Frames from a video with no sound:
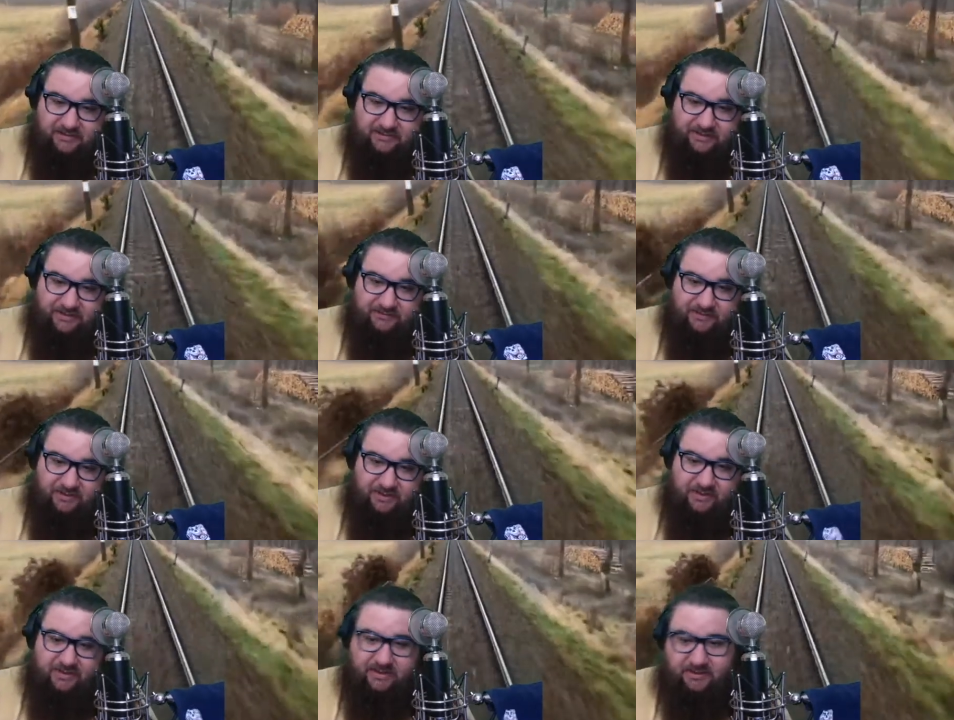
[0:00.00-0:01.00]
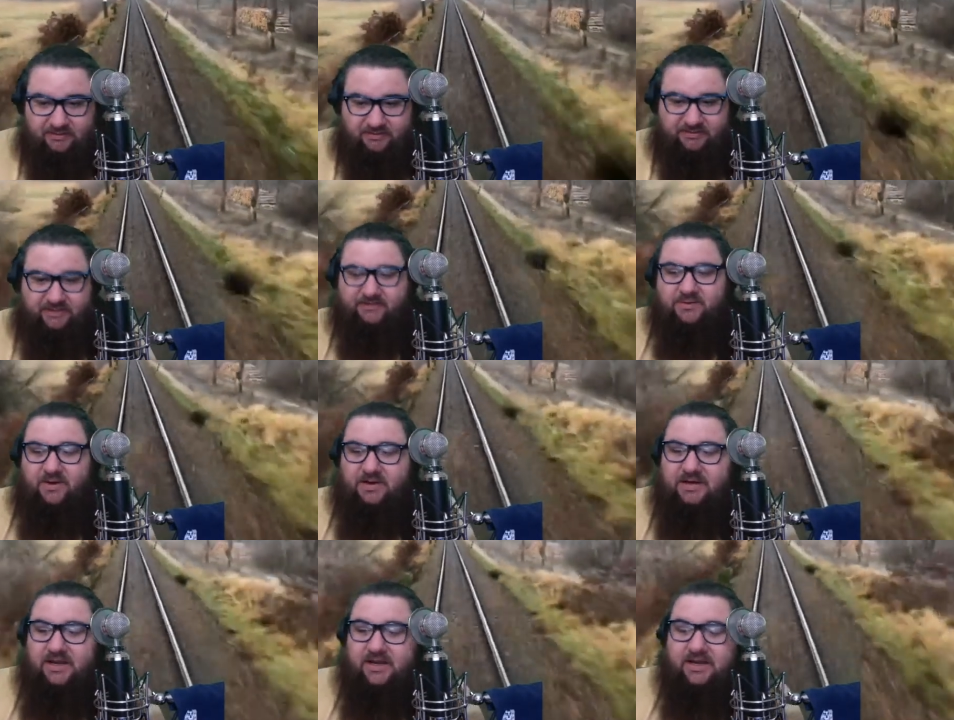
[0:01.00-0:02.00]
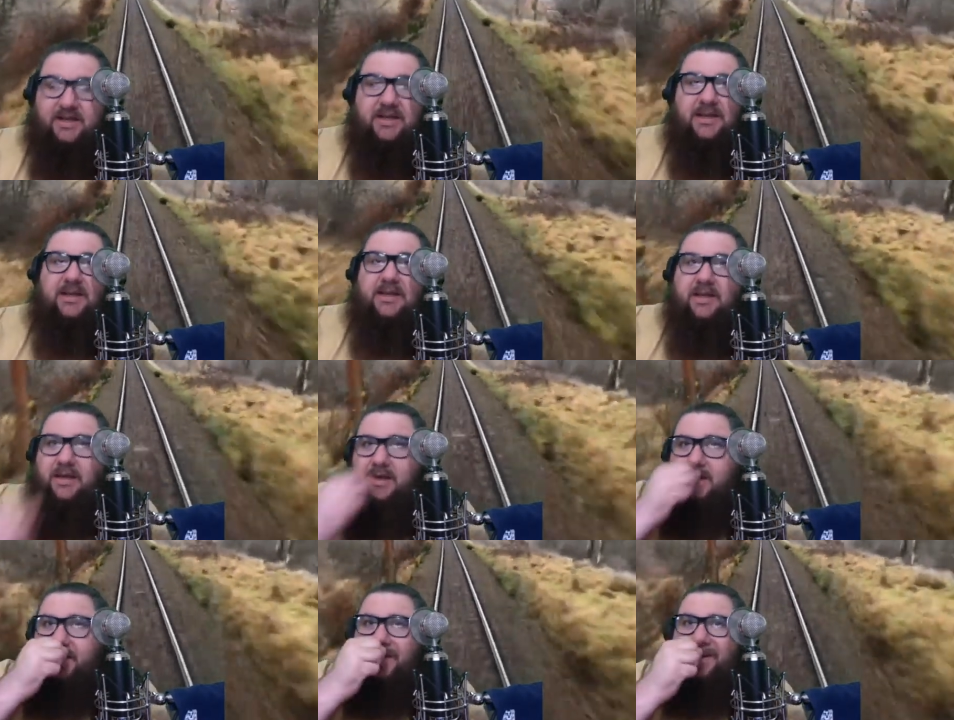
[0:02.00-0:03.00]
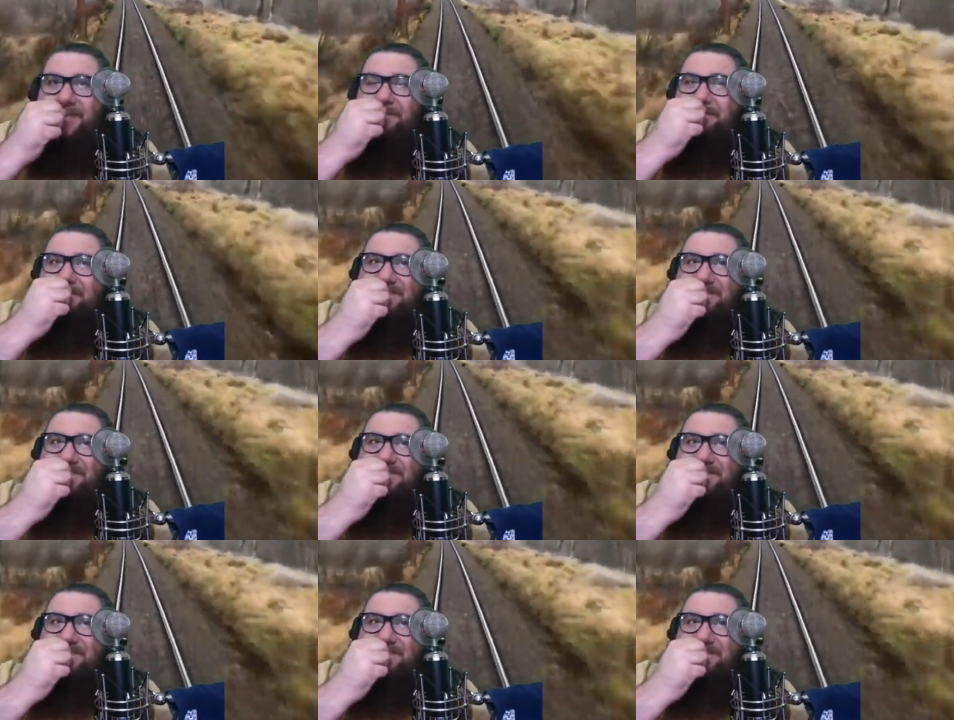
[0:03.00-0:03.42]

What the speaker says: Death Squad there, little Death Squad kitty. I'll